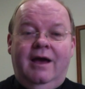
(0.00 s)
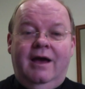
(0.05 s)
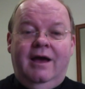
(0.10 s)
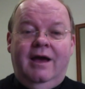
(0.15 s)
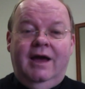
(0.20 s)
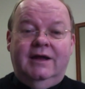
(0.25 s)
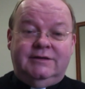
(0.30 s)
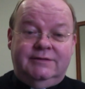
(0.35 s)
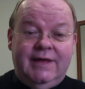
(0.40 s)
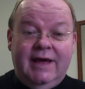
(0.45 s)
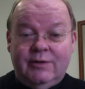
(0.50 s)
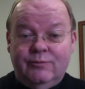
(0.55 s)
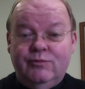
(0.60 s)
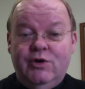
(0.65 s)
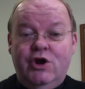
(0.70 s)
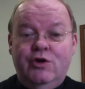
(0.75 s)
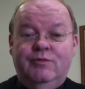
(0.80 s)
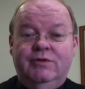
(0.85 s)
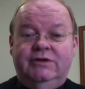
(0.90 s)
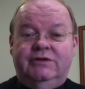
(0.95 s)
At that
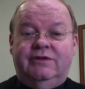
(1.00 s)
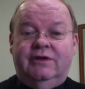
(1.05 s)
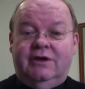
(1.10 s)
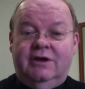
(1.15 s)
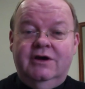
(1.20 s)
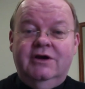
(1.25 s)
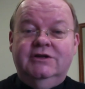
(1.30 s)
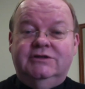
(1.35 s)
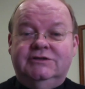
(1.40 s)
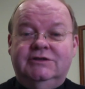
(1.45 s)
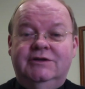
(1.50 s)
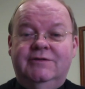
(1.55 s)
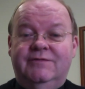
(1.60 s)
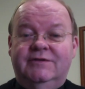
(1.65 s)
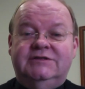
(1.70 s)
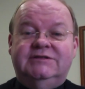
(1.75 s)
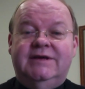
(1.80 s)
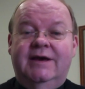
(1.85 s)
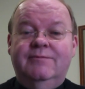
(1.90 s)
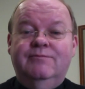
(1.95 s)
moment the curtain of the
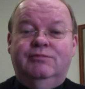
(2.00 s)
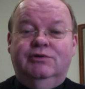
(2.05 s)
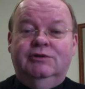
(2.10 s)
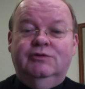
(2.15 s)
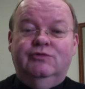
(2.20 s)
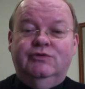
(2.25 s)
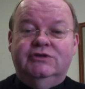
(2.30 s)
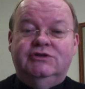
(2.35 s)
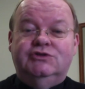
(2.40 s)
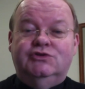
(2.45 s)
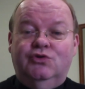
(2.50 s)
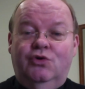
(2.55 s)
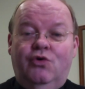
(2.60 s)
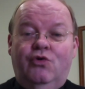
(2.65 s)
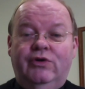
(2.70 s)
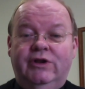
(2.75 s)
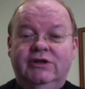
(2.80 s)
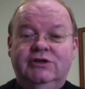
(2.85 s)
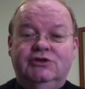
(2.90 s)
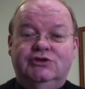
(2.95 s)
temple was
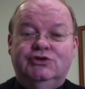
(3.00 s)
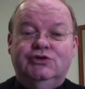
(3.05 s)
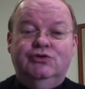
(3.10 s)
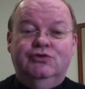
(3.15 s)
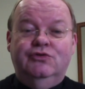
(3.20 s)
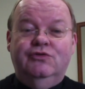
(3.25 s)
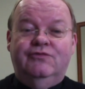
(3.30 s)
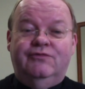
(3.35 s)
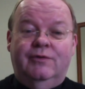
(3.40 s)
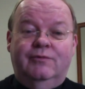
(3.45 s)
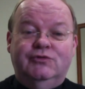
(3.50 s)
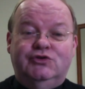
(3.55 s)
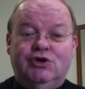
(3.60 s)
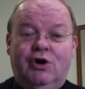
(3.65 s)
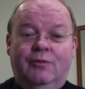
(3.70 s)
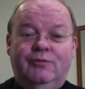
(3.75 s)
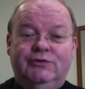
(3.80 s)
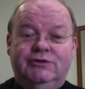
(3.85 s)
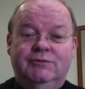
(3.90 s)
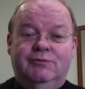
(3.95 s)
torn in two from
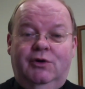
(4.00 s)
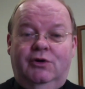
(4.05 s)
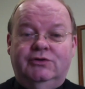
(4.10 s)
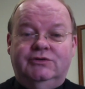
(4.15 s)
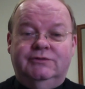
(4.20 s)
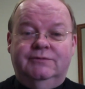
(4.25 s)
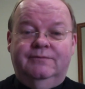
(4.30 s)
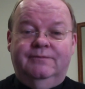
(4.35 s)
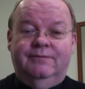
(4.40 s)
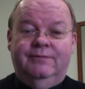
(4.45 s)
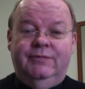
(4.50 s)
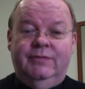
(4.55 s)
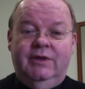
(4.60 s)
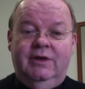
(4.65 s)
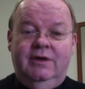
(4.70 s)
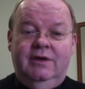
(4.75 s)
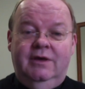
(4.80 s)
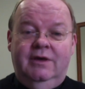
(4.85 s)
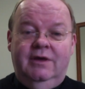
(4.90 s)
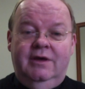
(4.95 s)
top to bottom.
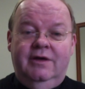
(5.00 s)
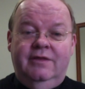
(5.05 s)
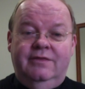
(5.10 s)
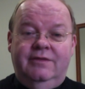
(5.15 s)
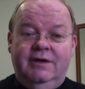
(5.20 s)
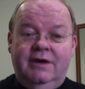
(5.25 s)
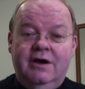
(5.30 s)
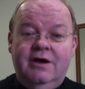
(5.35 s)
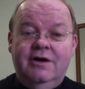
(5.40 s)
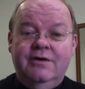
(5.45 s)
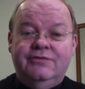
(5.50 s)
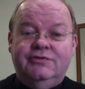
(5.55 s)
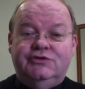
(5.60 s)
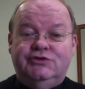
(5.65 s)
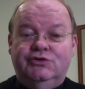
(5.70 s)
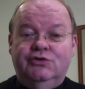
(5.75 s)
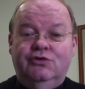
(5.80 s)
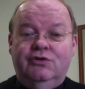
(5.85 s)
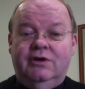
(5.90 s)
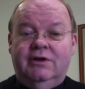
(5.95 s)
The earth
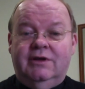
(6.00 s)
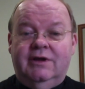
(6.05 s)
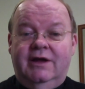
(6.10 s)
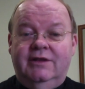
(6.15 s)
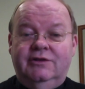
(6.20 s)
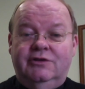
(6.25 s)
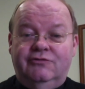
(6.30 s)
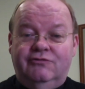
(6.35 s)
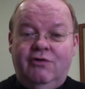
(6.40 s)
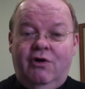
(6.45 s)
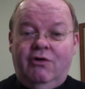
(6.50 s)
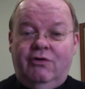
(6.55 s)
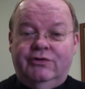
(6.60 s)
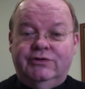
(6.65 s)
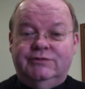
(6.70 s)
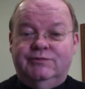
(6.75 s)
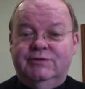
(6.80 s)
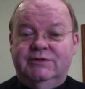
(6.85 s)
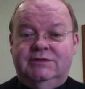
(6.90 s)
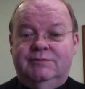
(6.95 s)
shook and the
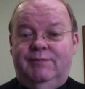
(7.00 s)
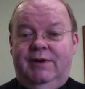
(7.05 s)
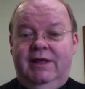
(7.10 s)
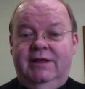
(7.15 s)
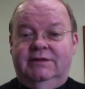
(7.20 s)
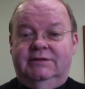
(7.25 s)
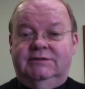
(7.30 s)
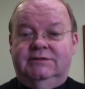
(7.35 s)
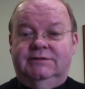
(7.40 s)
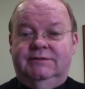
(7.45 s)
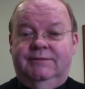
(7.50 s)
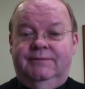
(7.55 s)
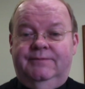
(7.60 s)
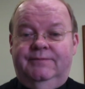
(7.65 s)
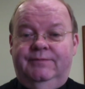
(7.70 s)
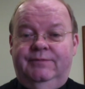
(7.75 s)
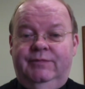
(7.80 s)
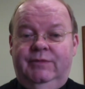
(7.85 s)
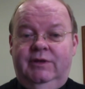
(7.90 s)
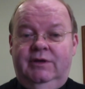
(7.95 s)
rocks were split.
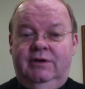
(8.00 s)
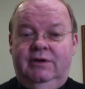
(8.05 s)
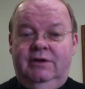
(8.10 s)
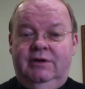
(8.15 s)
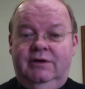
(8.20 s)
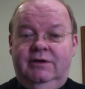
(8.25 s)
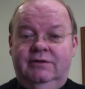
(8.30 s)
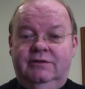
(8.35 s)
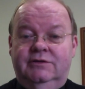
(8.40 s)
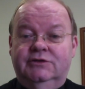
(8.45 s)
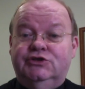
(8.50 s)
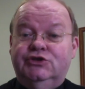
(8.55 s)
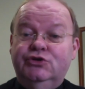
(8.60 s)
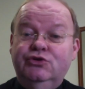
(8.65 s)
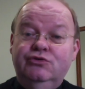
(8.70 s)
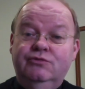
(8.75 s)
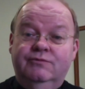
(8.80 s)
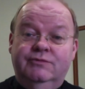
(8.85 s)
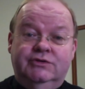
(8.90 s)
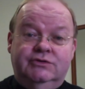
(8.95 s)
The
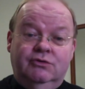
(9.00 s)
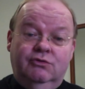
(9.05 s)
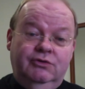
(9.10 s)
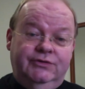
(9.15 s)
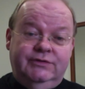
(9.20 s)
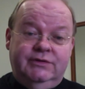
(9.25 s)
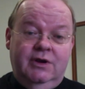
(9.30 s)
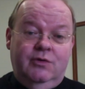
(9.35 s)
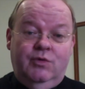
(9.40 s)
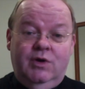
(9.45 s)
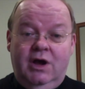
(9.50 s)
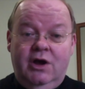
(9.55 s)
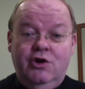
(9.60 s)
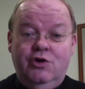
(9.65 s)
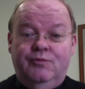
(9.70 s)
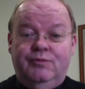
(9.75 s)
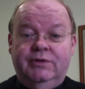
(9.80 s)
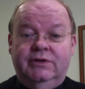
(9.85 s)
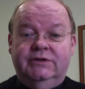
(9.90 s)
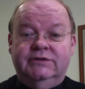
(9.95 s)
tombs also were
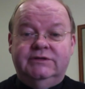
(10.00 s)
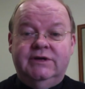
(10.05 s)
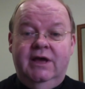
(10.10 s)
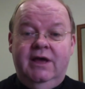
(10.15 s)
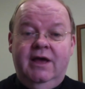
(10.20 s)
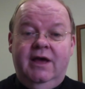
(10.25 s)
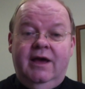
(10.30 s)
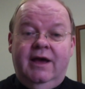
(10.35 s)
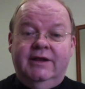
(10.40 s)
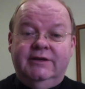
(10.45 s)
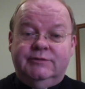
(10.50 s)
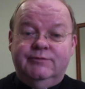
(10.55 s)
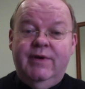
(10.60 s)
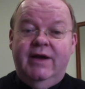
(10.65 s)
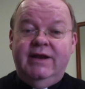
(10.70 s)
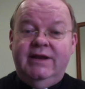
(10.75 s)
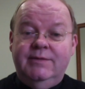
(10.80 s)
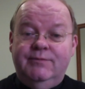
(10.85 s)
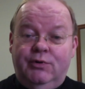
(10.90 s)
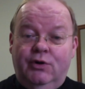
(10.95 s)
opened, and
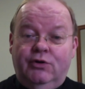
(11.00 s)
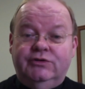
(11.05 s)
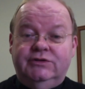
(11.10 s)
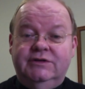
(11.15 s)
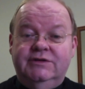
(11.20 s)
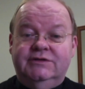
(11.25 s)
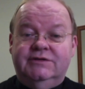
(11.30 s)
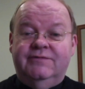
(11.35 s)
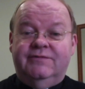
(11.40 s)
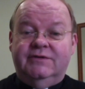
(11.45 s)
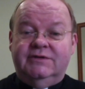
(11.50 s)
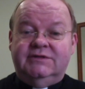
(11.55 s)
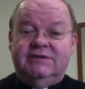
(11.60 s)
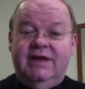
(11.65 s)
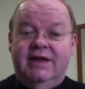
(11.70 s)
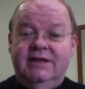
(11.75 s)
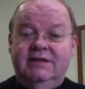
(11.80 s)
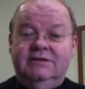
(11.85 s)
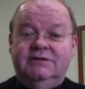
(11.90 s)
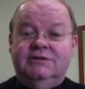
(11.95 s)
many bodies of the
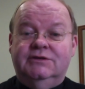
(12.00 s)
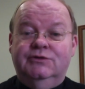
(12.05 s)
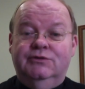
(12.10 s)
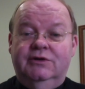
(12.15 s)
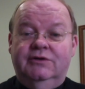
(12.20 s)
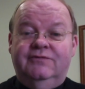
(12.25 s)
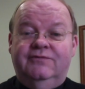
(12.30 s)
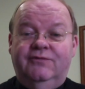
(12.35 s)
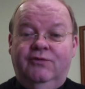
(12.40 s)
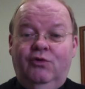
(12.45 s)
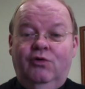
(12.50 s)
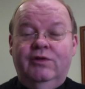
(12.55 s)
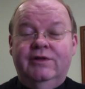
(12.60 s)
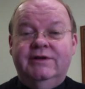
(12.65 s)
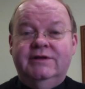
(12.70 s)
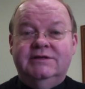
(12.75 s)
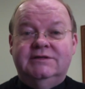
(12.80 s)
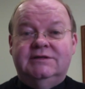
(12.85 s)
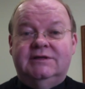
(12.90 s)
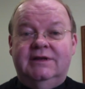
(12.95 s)
saints who had fallen
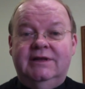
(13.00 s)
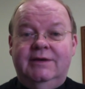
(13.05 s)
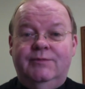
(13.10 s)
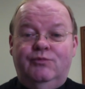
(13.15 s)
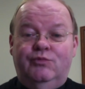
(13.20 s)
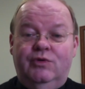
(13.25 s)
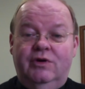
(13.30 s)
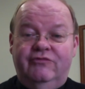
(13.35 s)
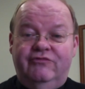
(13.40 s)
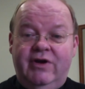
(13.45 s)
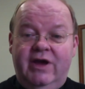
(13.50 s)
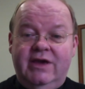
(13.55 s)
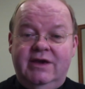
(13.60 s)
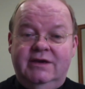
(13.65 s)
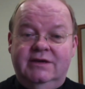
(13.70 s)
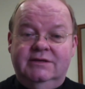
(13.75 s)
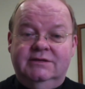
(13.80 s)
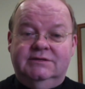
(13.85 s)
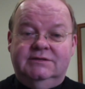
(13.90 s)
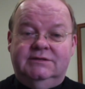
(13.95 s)
asleep were
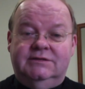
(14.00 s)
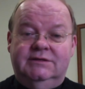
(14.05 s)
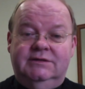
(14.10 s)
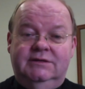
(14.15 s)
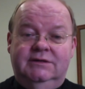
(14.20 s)
raised.